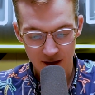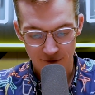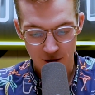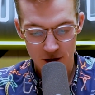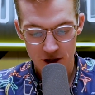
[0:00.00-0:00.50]
the
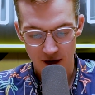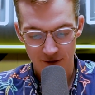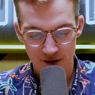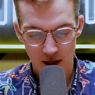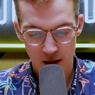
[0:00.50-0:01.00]
first
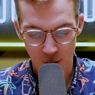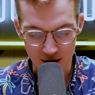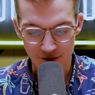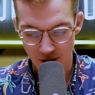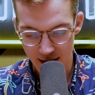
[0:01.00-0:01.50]
of
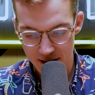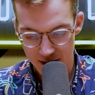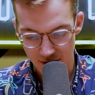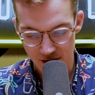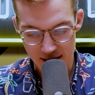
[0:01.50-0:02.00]
3 flights
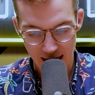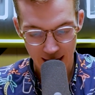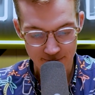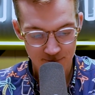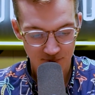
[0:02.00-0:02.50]
of the day,